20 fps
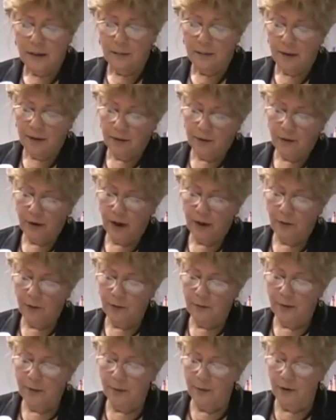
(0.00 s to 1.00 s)
But try to
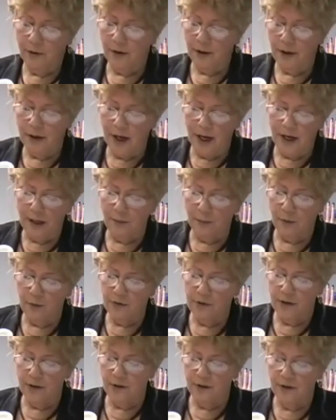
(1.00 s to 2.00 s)
remember that
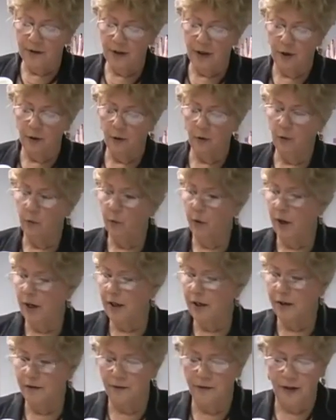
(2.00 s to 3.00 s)
90% of the total
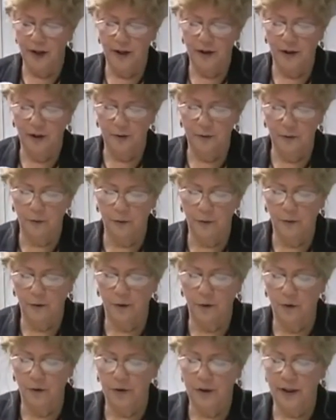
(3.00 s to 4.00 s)
weight of the hair comes from the
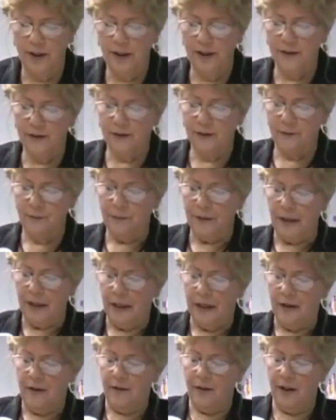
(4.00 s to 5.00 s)
cortex.
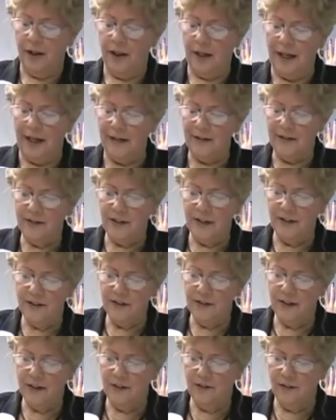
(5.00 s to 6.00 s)
The
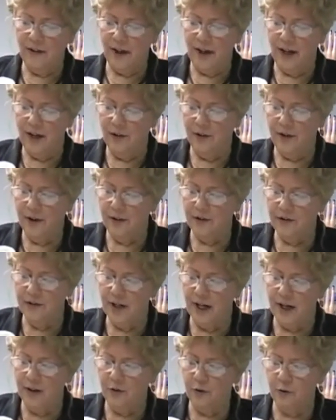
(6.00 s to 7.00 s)
elasticity of the hair and its
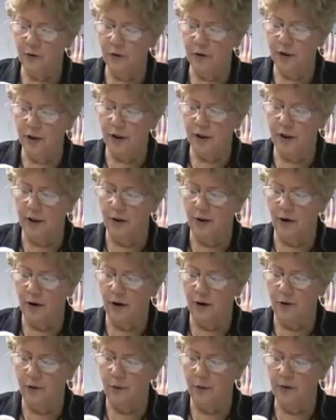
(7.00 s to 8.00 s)
natural color
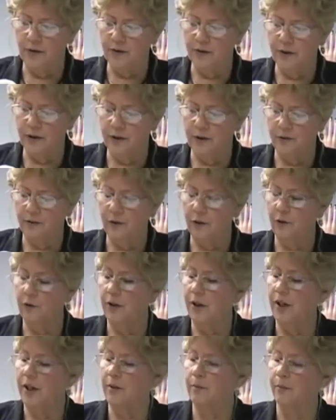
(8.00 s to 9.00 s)
are the result of
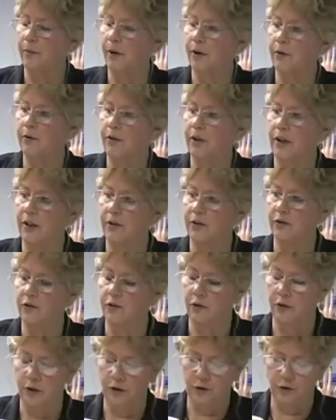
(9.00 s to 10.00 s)
unique protein
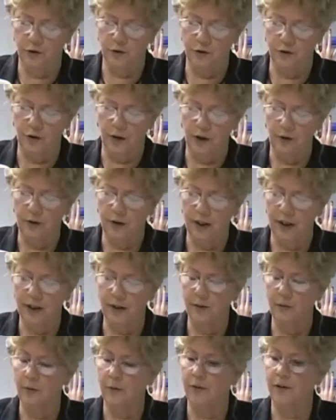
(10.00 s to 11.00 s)
structures
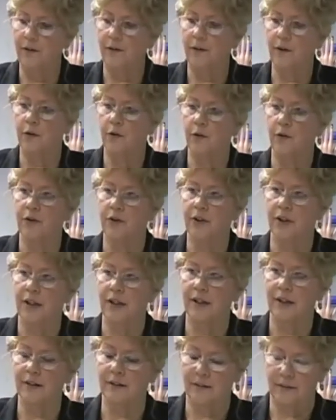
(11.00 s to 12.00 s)
located within the
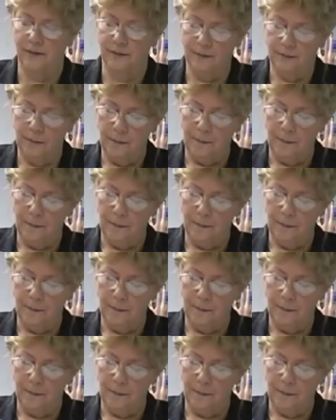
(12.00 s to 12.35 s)
cortex.